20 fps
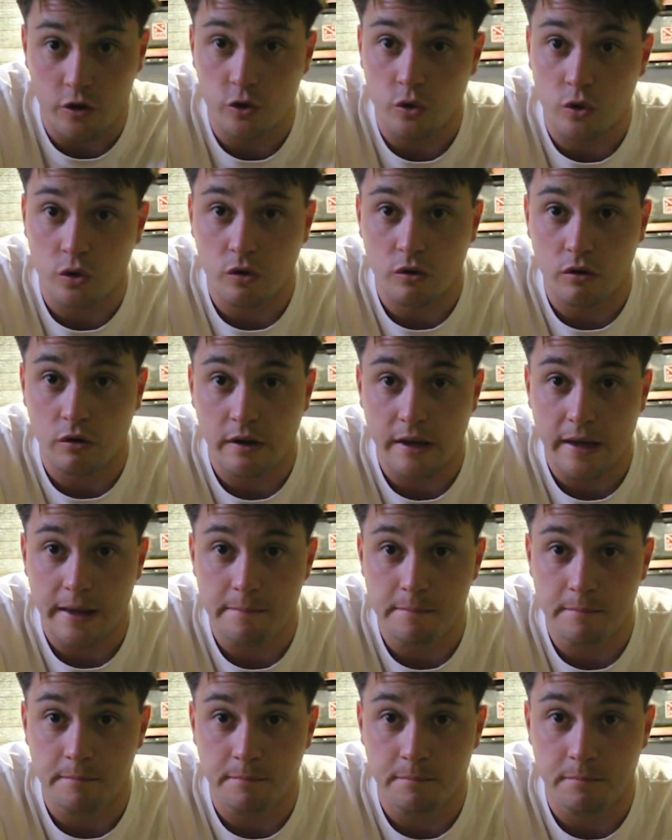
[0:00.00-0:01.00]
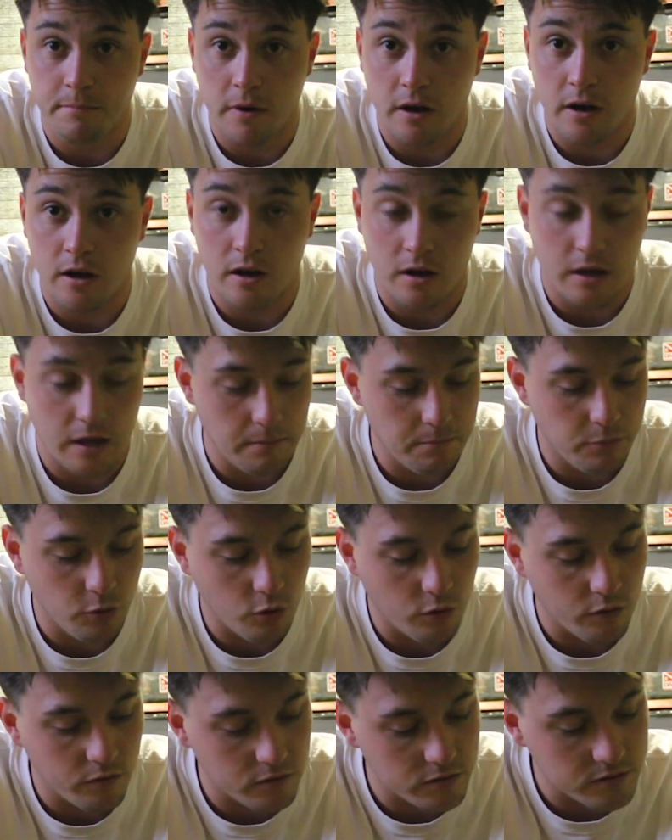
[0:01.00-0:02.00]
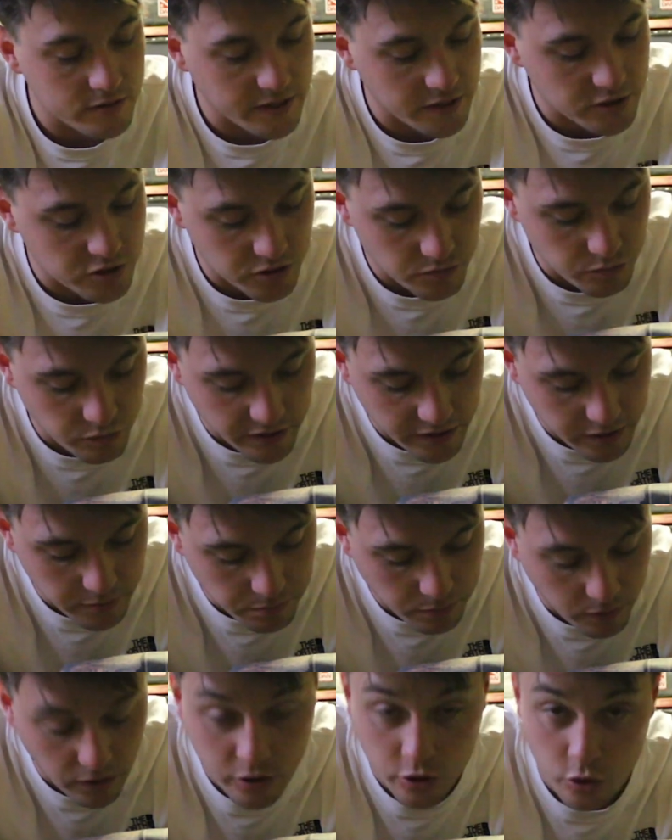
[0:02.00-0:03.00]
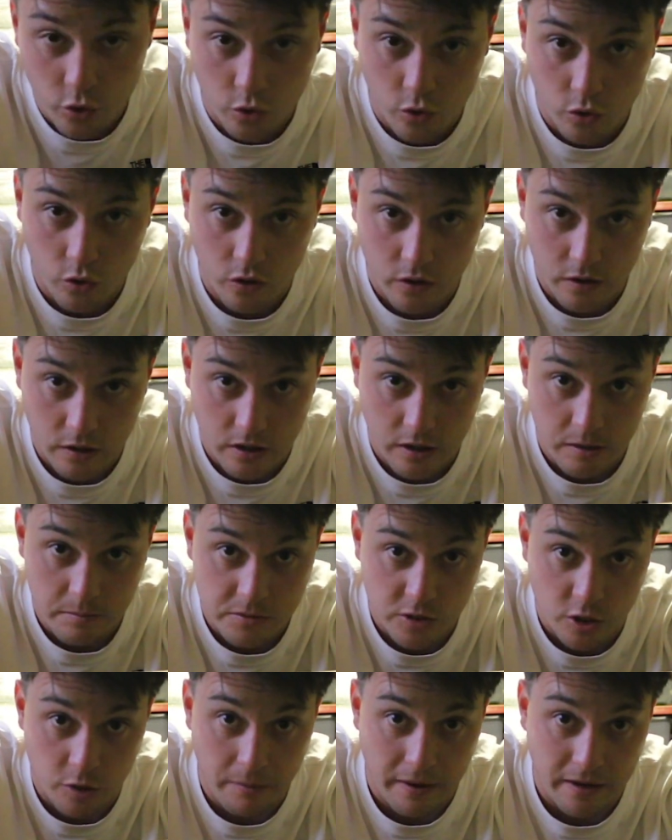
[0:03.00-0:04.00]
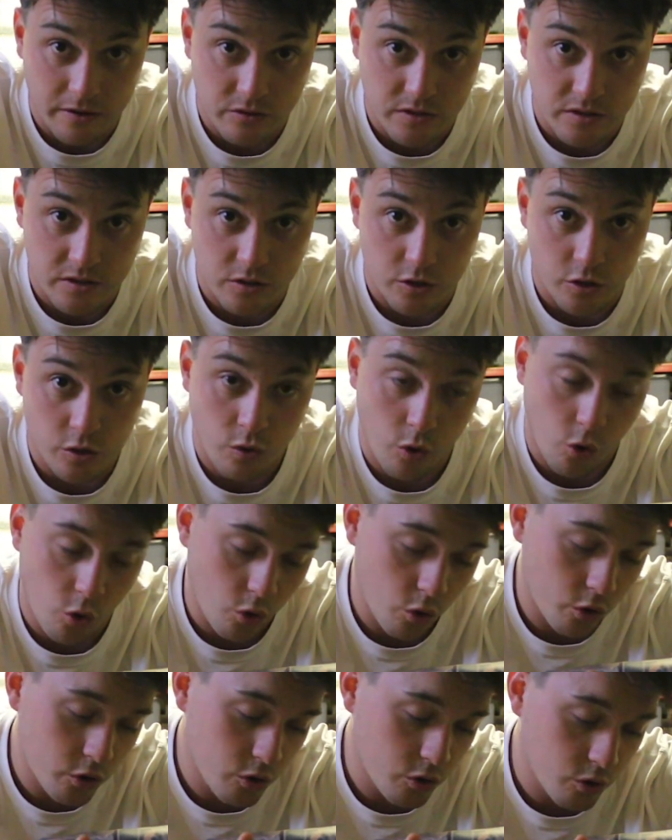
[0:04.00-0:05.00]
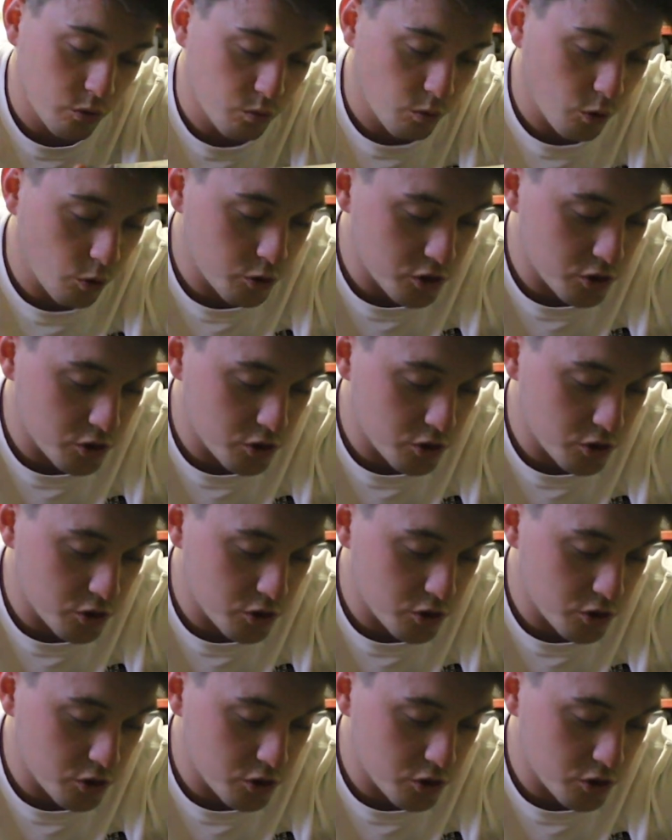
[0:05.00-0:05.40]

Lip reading: your import section where you plug your solar panels into, or your wall